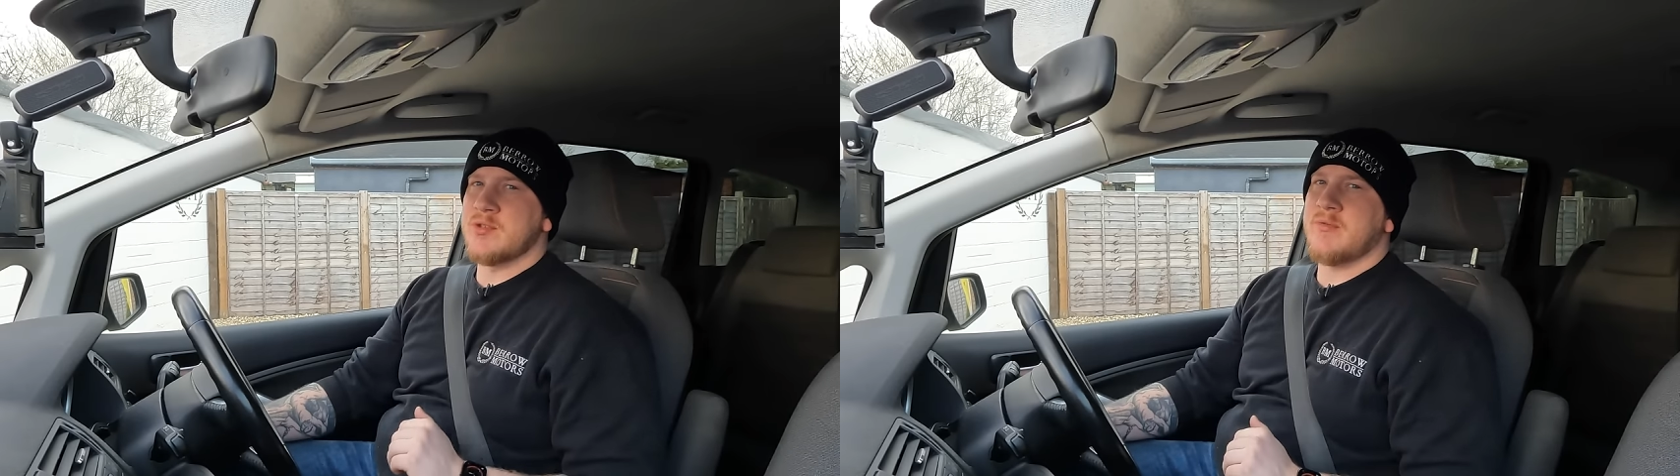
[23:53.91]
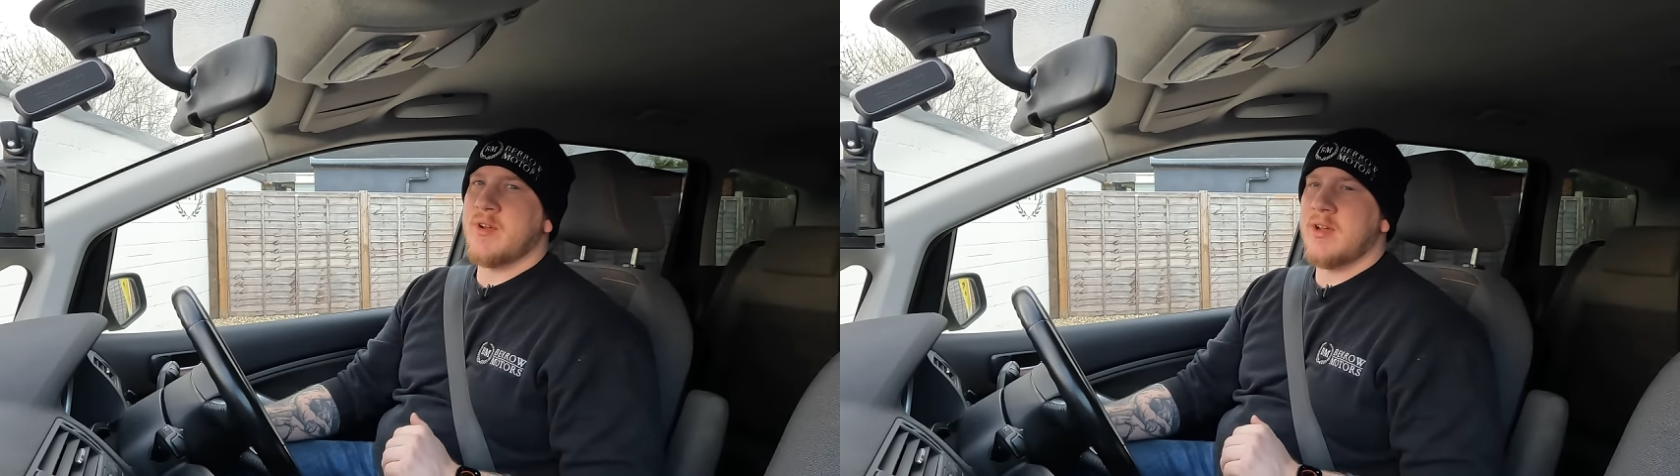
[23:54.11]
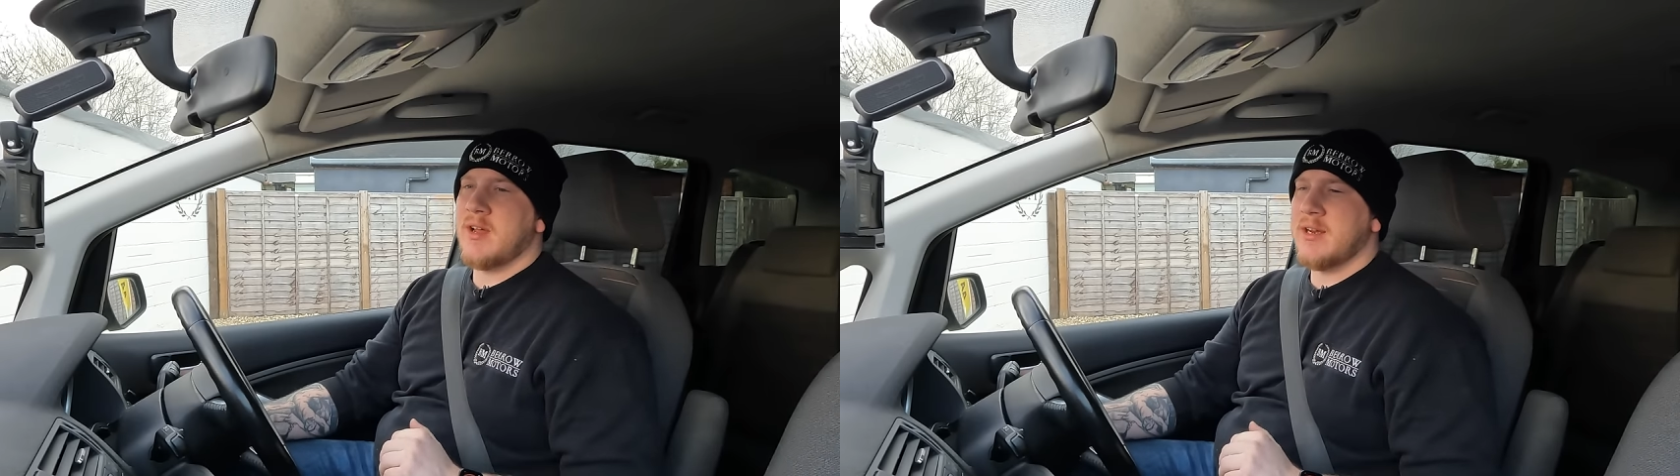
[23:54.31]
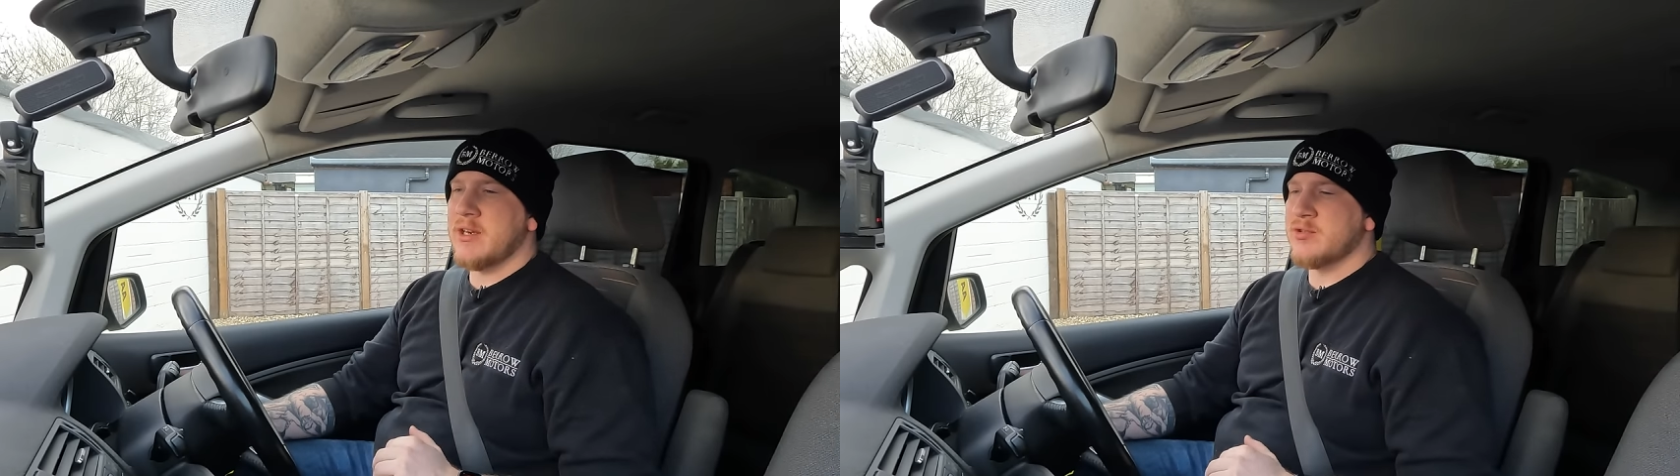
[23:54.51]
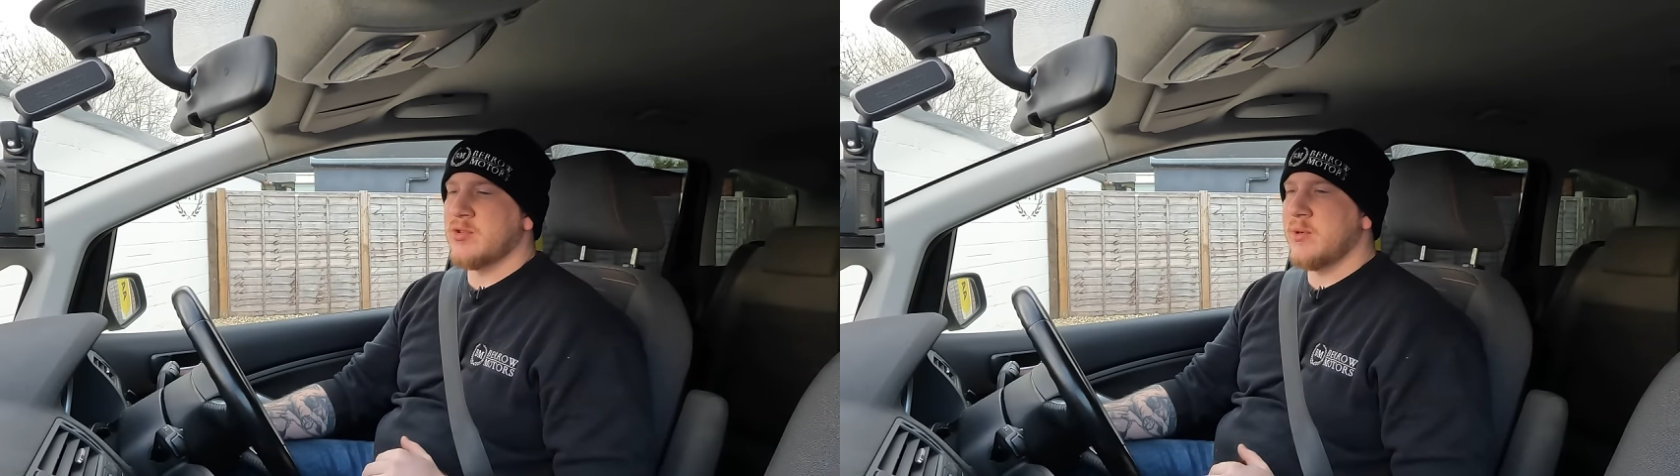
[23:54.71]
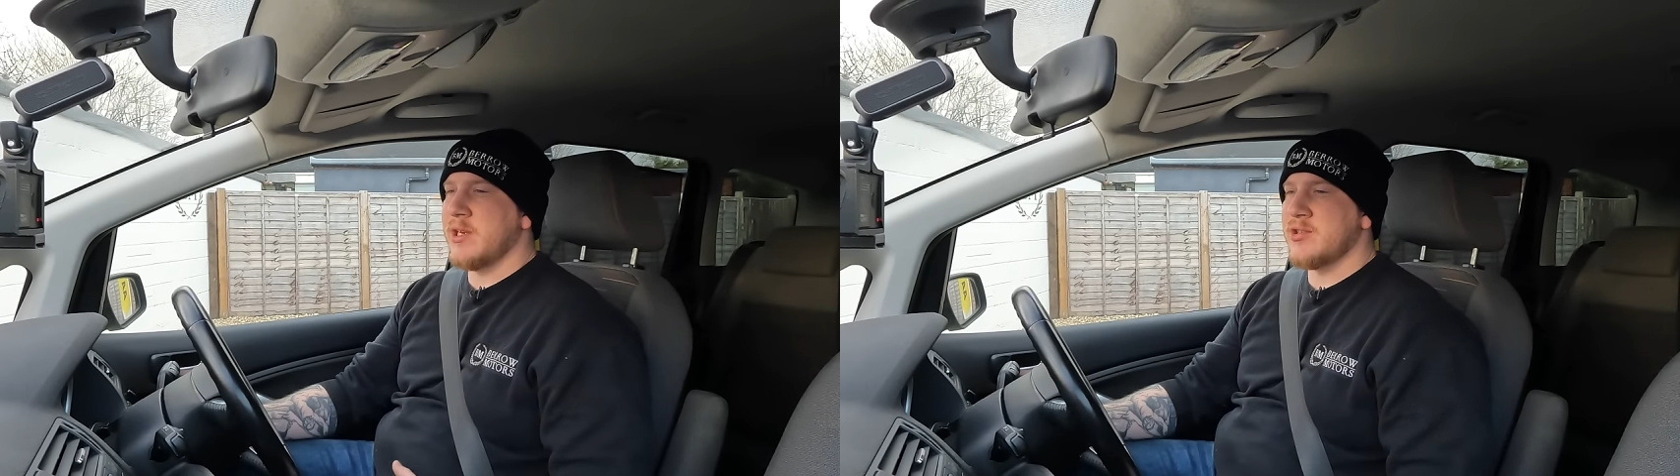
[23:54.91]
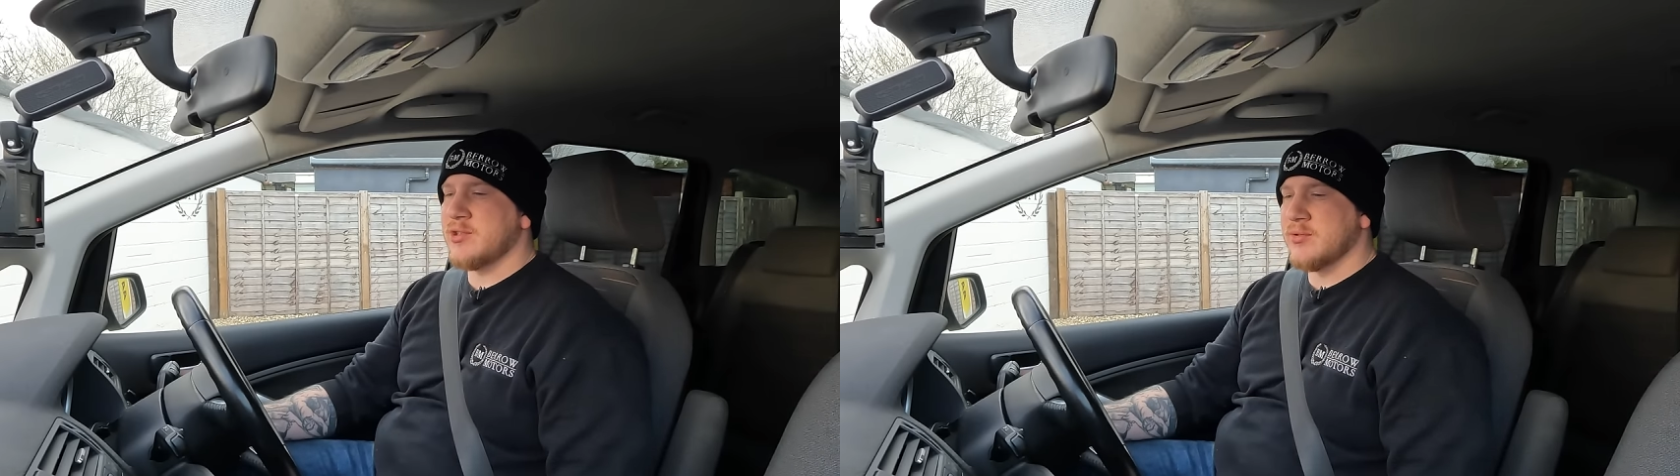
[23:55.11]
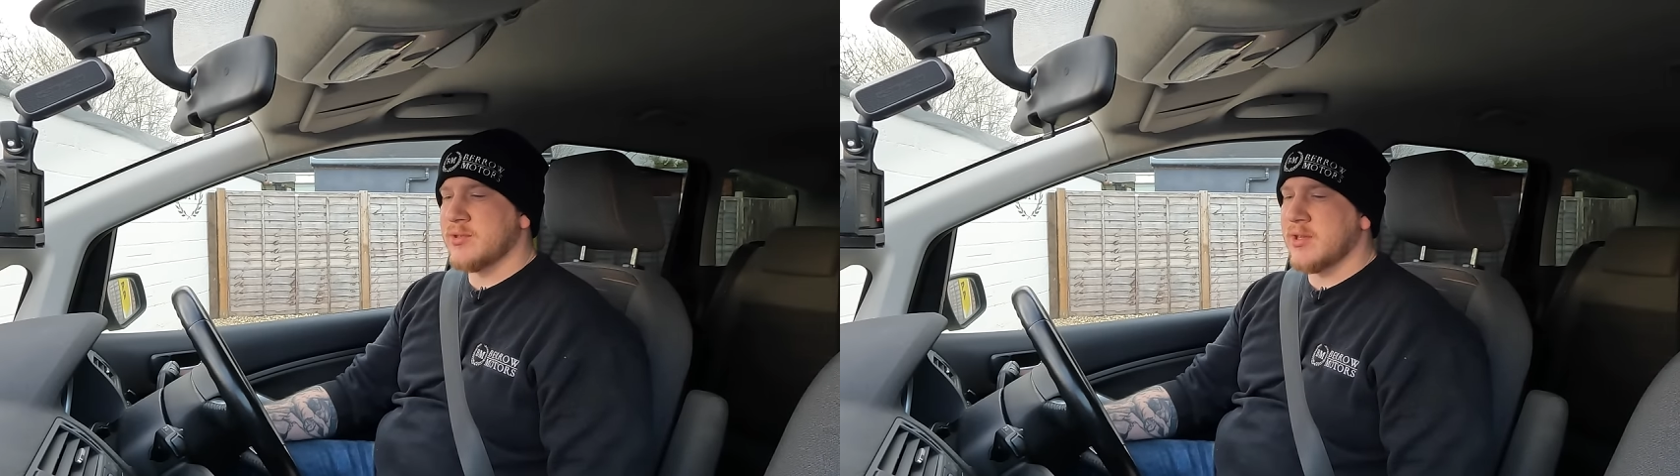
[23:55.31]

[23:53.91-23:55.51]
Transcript: of our electrical issues,